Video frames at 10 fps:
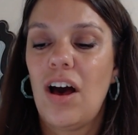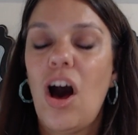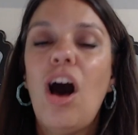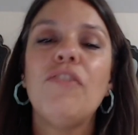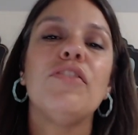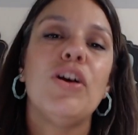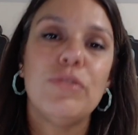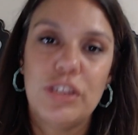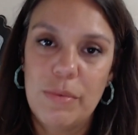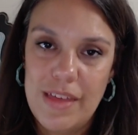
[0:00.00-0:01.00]
offload
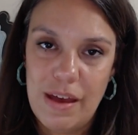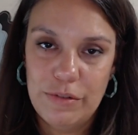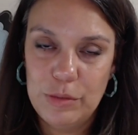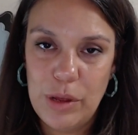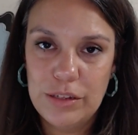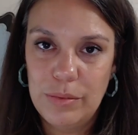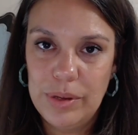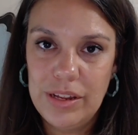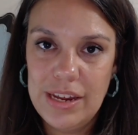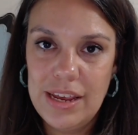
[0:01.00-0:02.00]
some of that
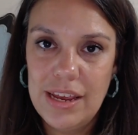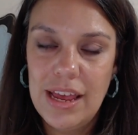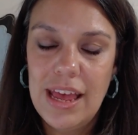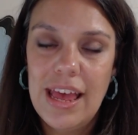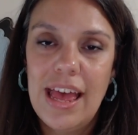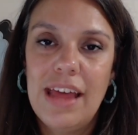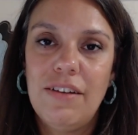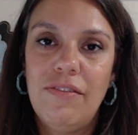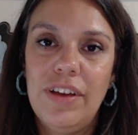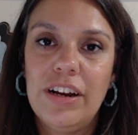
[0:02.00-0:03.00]
responsibility in
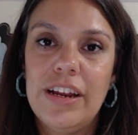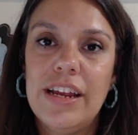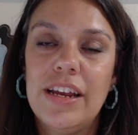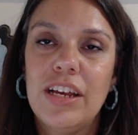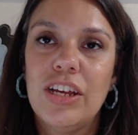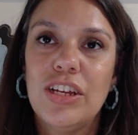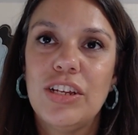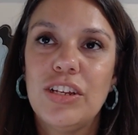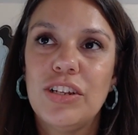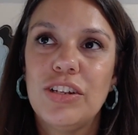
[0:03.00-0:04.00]
a very
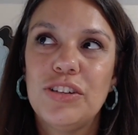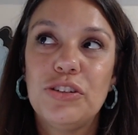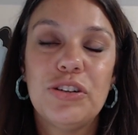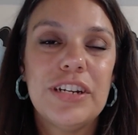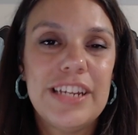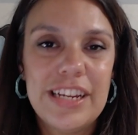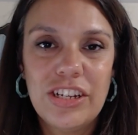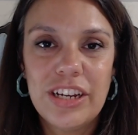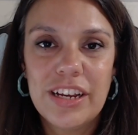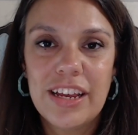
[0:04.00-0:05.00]

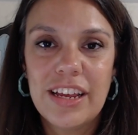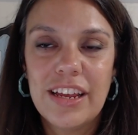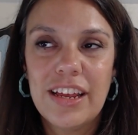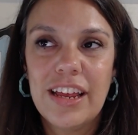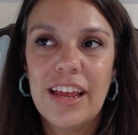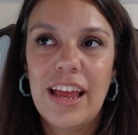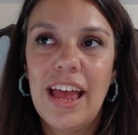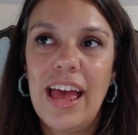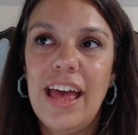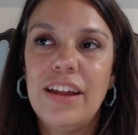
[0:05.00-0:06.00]
strategic
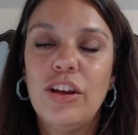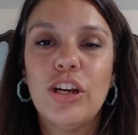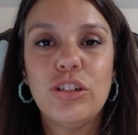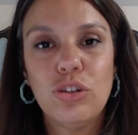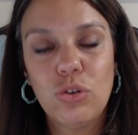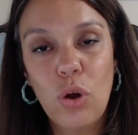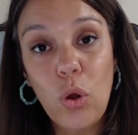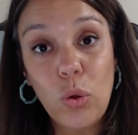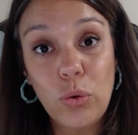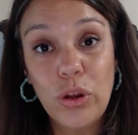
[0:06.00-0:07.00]
and
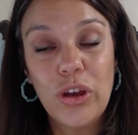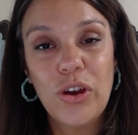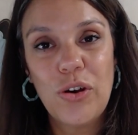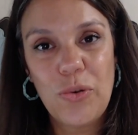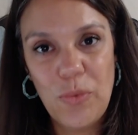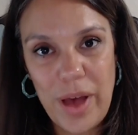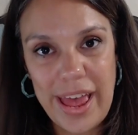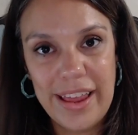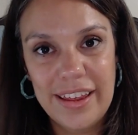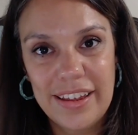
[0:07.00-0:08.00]
controlled
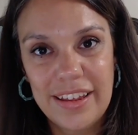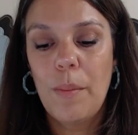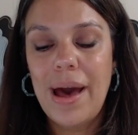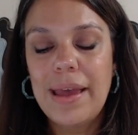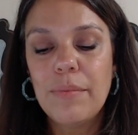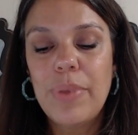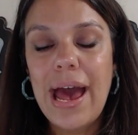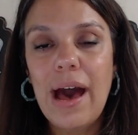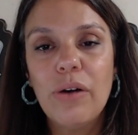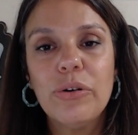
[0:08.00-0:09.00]
way. By
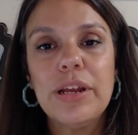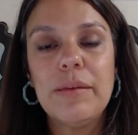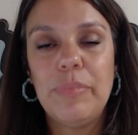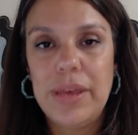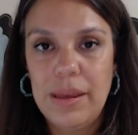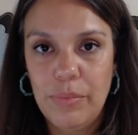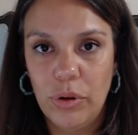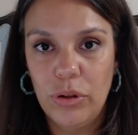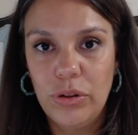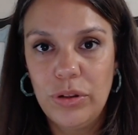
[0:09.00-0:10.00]
empowering
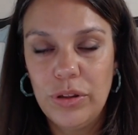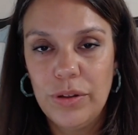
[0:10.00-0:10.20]
people,